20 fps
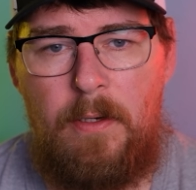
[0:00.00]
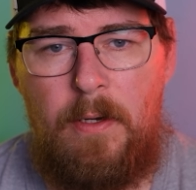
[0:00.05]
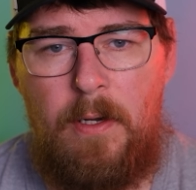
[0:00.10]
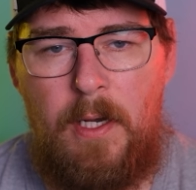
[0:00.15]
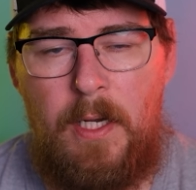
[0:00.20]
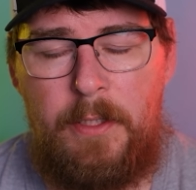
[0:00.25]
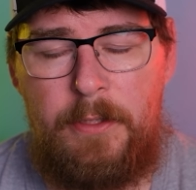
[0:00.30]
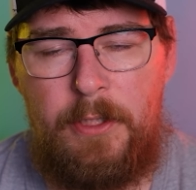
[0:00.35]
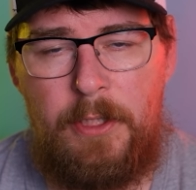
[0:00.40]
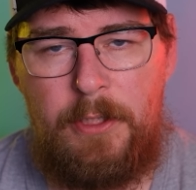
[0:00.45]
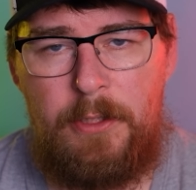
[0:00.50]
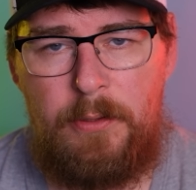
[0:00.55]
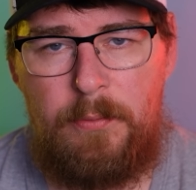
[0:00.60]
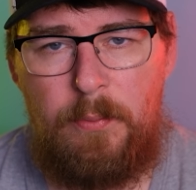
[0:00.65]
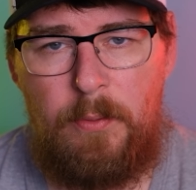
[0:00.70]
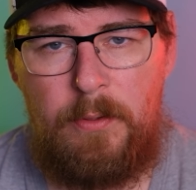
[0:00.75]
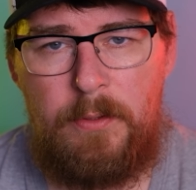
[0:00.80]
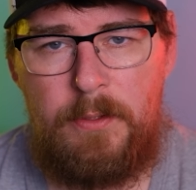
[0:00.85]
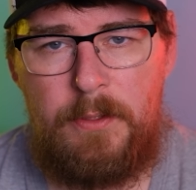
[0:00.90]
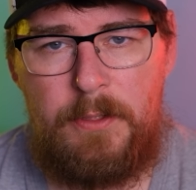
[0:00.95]
I just
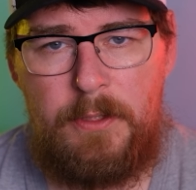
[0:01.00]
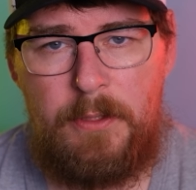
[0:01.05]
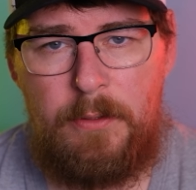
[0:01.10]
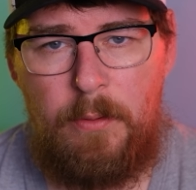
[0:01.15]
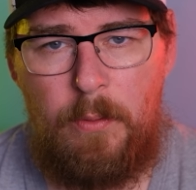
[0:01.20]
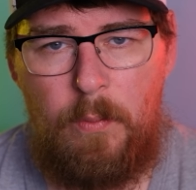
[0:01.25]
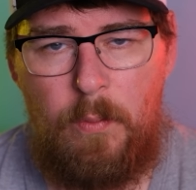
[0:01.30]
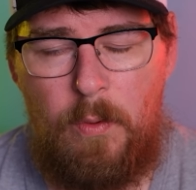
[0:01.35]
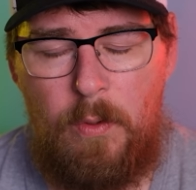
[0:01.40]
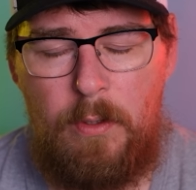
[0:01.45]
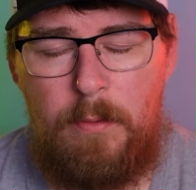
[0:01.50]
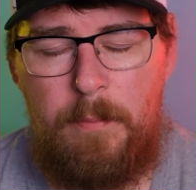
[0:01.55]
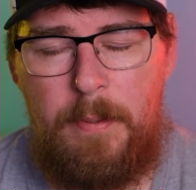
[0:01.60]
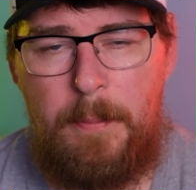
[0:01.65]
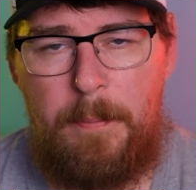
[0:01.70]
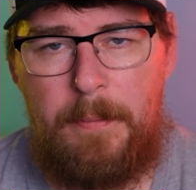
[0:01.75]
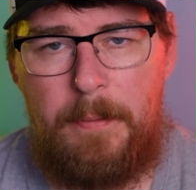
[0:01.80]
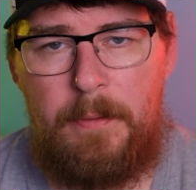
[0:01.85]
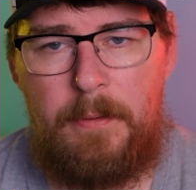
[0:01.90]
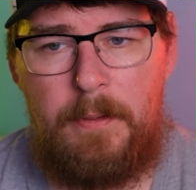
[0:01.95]
want to warn
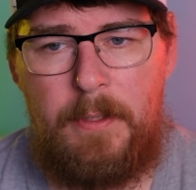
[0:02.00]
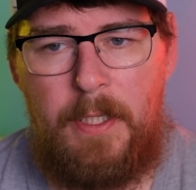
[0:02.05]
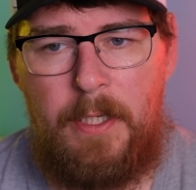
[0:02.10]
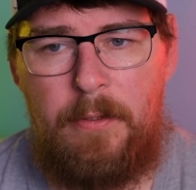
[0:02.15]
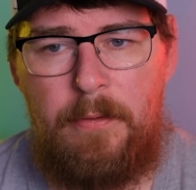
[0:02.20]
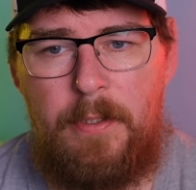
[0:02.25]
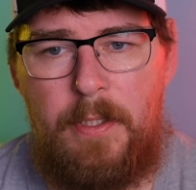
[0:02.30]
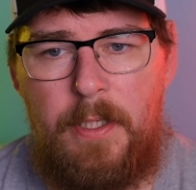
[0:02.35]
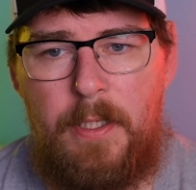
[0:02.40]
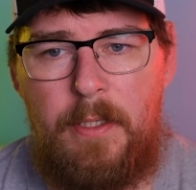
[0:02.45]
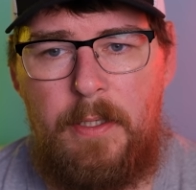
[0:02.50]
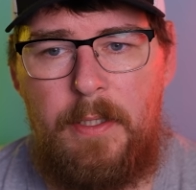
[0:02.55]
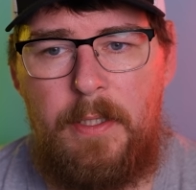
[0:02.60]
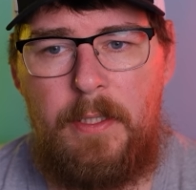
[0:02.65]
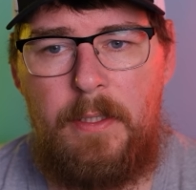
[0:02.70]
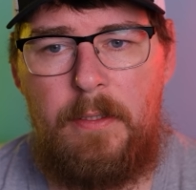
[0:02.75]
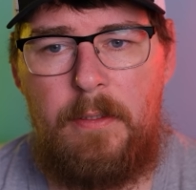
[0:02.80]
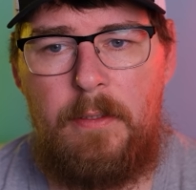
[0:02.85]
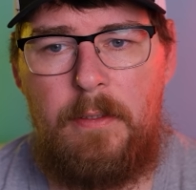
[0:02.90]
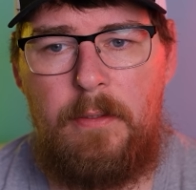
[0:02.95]
people out there that